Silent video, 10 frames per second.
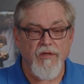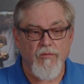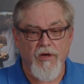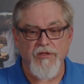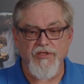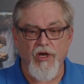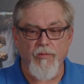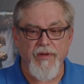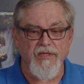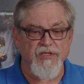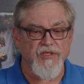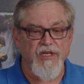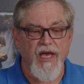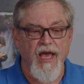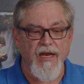Well, the scope is
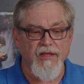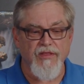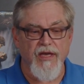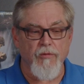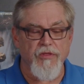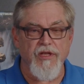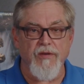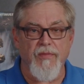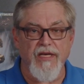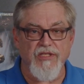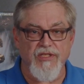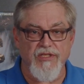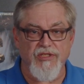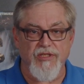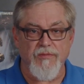anything within my
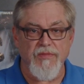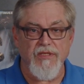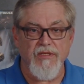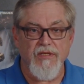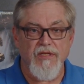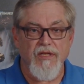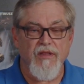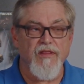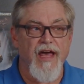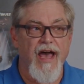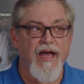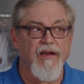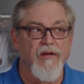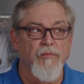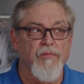system that
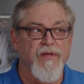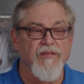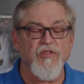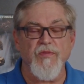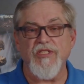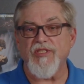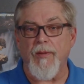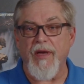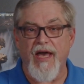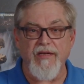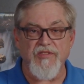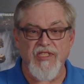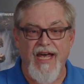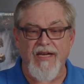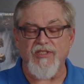gives me some kind of
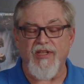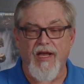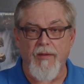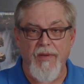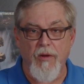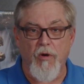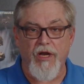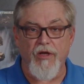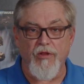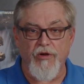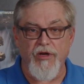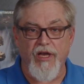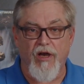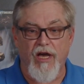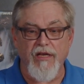status that I may want alerting
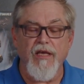on